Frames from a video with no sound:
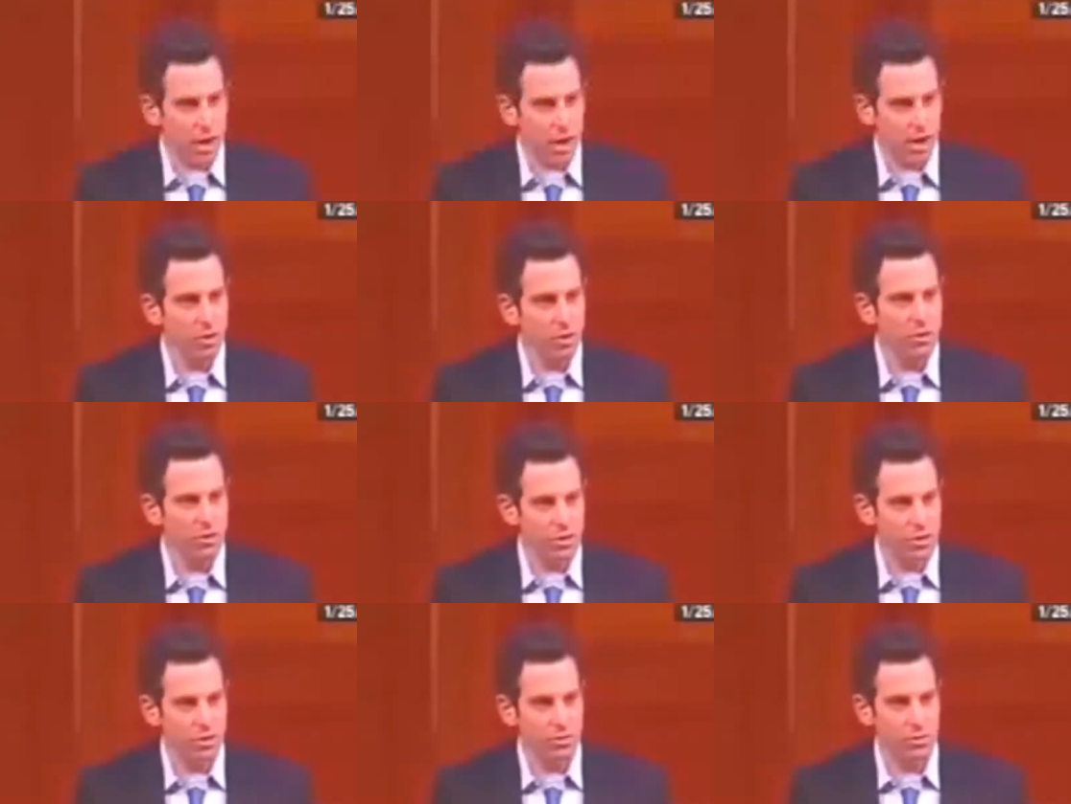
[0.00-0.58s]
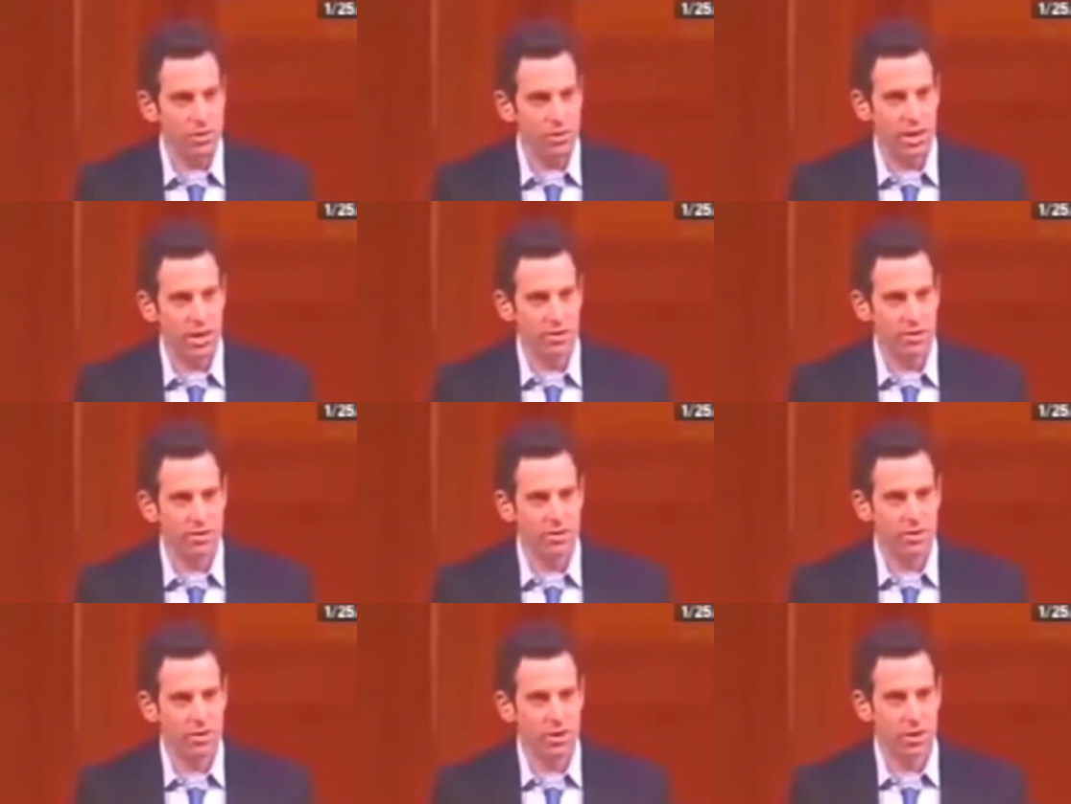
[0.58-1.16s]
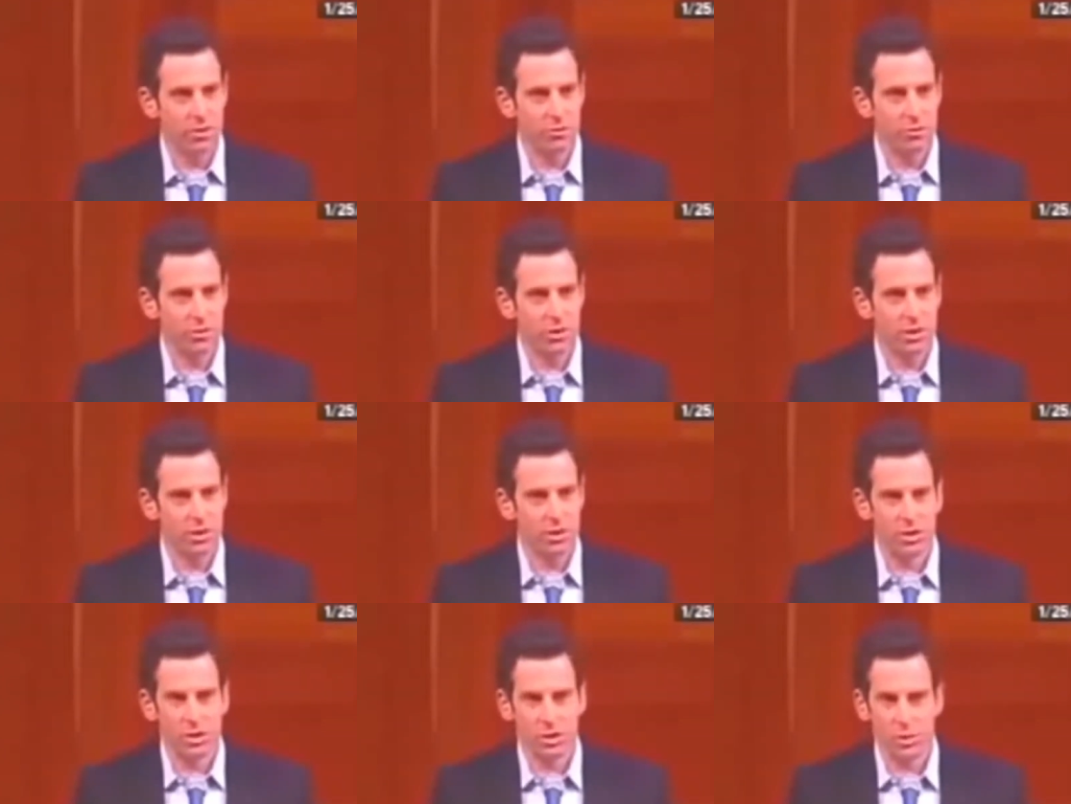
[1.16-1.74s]
moderate defense of
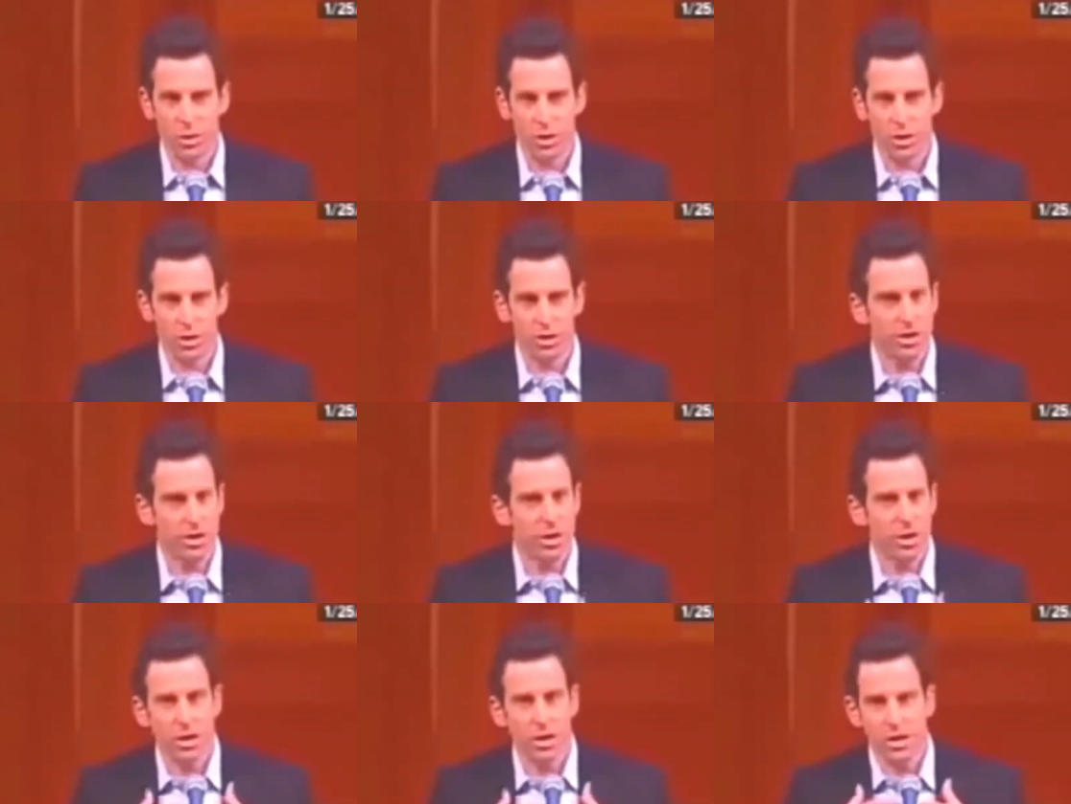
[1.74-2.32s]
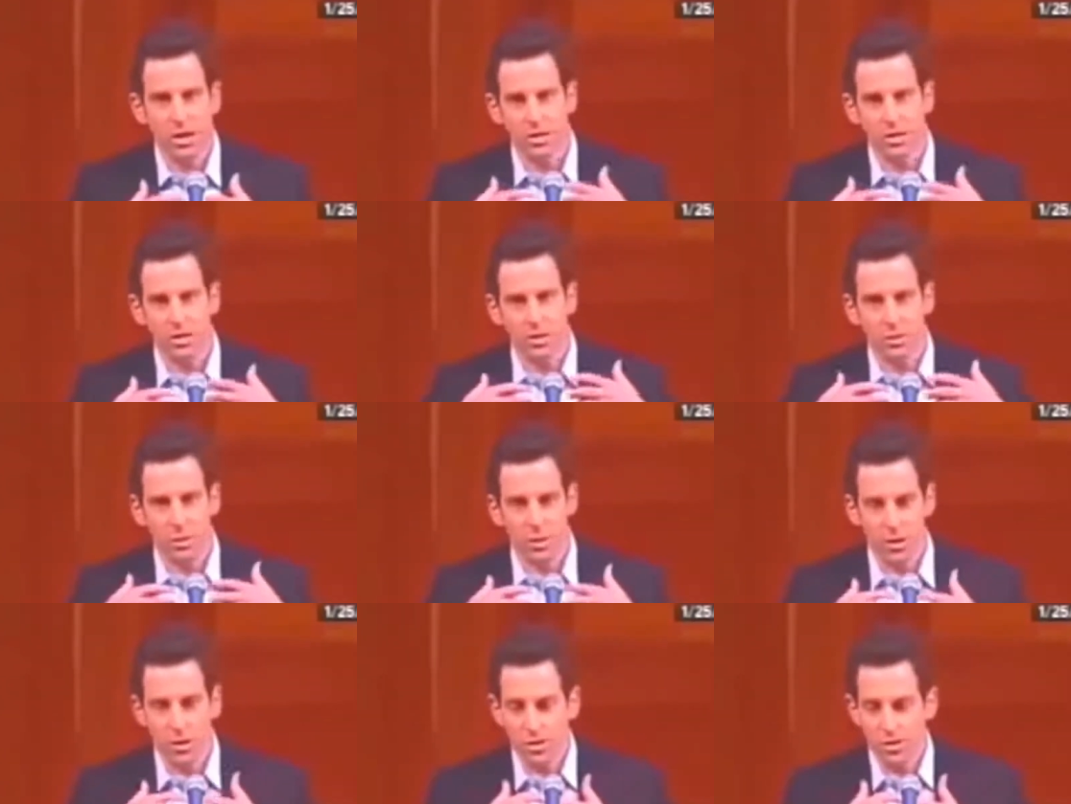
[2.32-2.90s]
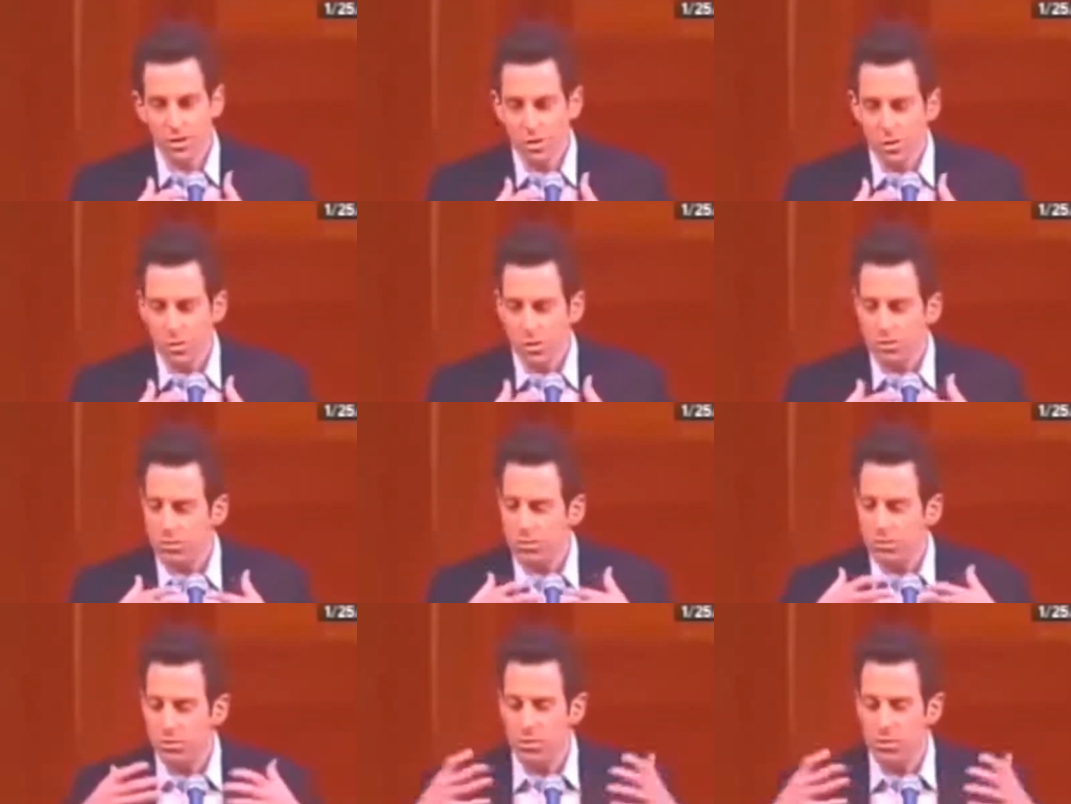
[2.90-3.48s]
religion, where, in, where you
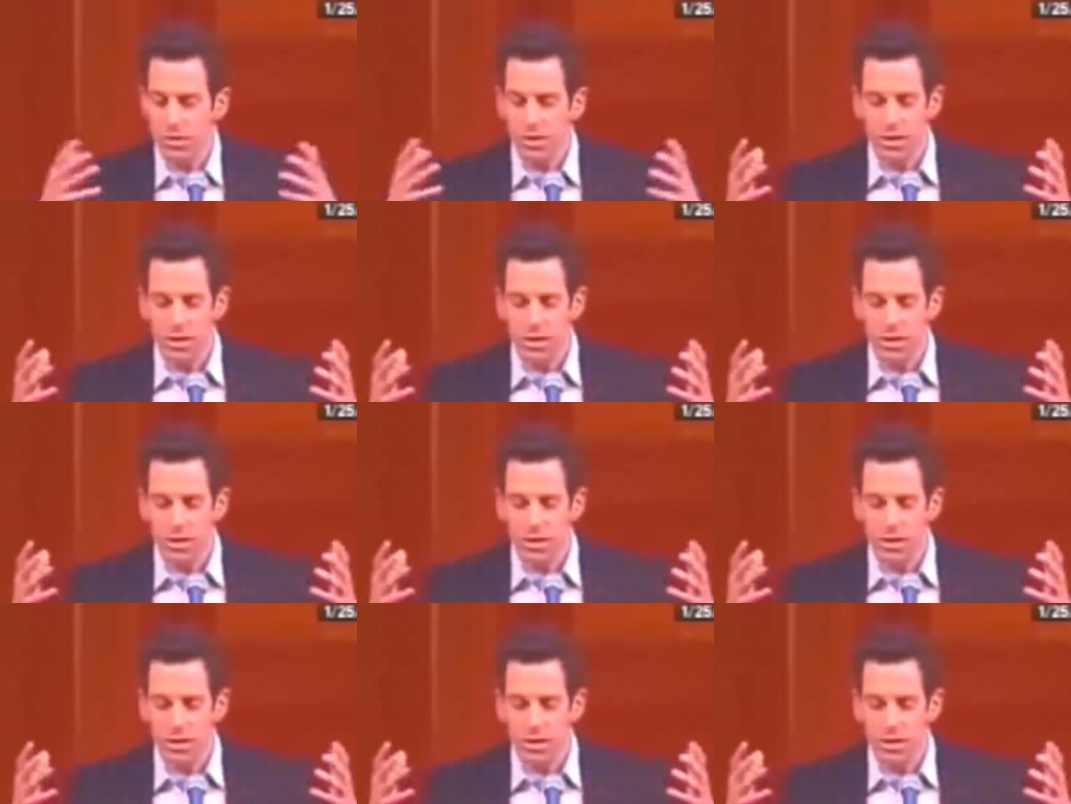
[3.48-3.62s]
sort of